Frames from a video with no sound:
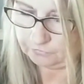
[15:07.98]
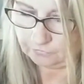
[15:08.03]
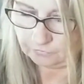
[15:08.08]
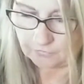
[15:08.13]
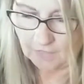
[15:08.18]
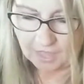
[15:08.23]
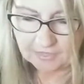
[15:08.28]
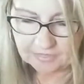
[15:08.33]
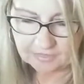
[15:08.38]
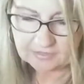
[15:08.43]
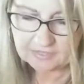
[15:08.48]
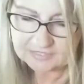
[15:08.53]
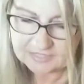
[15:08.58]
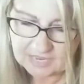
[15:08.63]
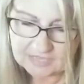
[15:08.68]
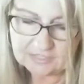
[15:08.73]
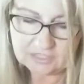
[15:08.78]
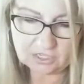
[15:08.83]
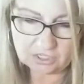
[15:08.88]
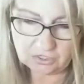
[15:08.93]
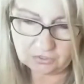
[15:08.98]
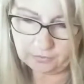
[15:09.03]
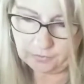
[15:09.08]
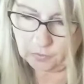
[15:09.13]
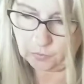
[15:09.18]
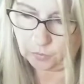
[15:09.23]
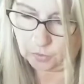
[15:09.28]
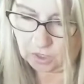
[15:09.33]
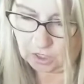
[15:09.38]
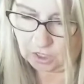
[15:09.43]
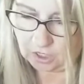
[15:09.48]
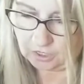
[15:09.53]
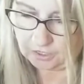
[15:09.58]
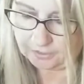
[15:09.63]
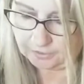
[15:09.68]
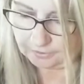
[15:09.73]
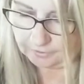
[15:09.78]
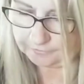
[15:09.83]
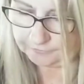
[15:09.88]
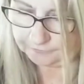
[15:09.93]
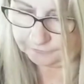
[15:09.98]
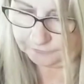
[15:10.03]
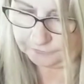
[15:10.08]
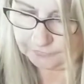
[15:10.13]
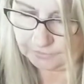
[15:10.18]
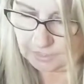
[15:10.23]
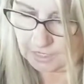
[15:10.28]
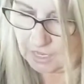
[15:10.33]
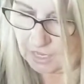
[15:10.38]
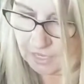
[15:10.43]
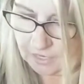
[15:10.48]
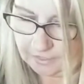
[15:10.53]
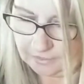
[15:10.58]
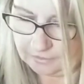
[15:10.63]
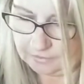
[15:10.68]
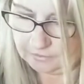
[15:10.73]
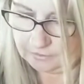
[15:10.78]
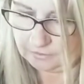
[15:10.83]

I think this has to do with work. Yeah.